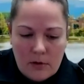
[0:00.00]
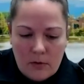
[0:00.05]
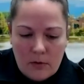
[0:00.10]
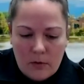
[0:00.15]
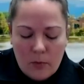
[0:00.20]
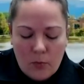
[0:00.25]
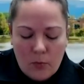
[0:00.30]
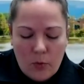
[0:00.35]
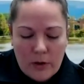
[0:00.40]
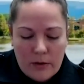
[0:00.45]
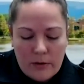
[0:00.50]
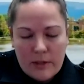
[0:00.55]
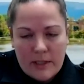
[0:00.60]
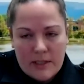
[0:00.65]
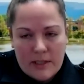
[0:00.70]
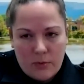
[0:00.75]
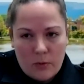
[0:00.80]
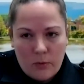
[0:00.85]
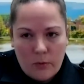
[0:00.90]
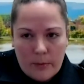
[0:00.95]
what this
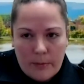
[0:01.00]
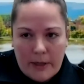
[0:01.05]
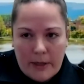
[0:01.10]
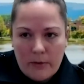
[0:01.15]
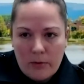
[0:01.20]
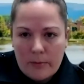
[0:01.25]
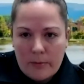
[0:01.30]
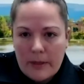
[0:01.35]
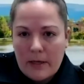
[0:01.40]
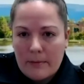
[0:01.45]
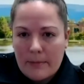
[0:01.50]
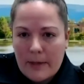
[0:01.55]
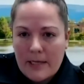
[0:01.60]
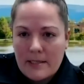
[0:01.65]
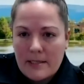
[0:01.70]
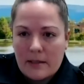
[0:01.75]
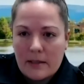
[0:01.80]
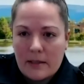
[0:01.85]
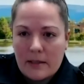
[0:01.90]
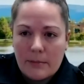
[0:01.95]
one would be
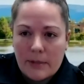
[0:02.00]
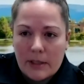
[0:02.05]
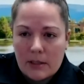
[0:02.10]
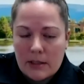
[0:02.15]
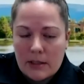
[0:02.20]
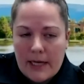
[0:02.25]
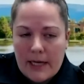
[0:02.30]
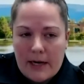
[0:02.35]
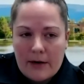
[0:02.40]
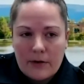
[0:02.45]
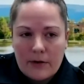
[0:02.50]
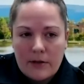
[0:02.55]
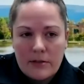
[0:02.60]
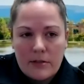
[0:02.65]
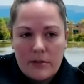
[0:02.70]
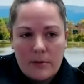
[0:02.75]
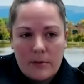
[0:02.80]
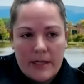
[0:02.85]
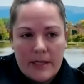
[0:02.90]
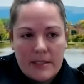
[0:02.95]
basically a mere encounter.
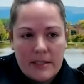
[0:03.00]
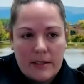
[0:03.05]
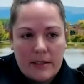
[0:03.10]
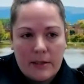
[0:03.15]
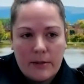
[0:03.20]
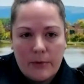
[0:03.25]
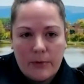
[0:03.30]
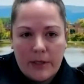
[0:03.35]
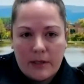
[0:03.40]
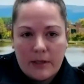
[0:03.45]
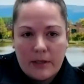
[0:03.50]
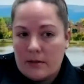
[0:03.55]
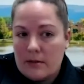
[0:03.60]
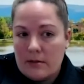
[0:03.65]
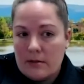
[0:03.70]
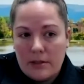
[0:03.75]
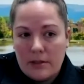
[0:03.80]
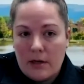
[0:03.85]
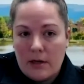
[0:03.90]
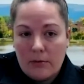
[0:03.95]
So basically we could,
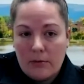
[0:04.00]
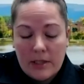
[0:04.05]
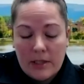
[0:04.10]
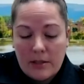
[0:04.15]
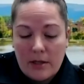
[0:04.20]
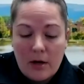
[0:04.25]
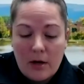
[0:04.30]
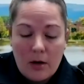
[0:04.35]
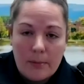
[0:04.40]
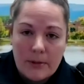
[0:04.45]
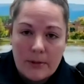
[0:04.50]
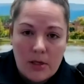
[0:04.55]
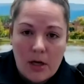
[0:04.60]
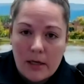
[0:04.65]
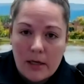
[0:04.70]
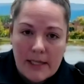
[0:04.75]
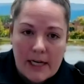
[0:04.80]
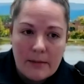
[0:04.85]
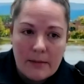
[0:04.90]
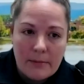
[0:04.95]
we can go up and talk
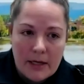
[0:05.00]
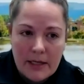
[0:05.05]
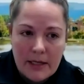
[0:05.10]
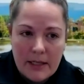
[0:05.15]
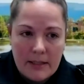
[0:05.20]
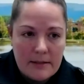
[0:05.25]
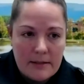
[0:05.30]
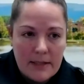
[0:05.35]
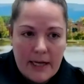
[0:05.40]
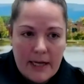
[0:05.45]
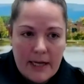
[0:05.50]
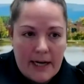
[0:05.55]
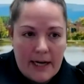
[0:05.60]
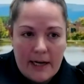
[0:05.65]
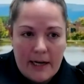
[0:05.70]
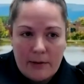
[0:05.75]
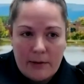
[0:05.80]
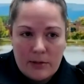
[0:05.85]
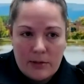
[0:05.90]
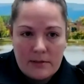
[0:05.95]
to anybody, say
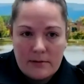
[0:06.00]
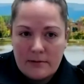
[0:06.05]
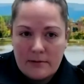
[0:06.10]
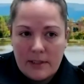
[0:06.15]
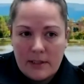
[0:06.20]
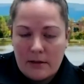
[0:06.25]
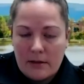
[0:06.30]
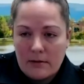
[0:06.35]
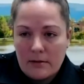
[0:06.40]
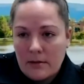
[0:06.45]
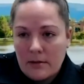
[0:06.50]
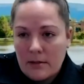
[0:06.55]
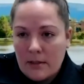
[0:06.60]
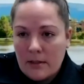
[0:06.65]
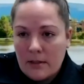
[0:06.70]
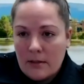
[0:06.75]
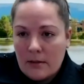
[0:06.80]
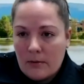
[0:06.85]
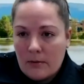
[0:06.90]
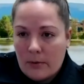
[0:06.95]
hi, what
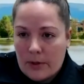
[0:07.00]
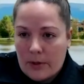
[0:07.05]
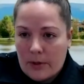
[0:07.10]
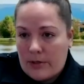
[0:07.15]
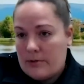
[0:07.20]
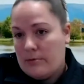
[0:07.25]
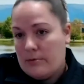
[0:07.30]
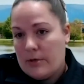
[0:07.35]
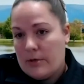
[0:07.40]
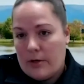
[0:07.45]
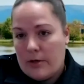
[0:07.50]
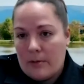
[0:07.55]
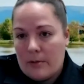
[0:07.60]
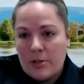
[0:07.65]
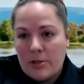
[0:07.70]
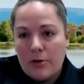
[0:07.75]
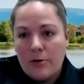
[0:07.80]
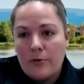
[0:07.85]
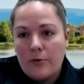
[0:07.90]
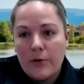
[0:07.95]
are you up
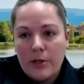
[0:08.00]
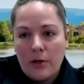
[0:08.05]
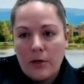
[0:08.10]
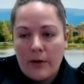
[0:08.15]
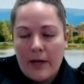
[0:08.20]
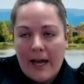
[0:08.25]
to? If we don't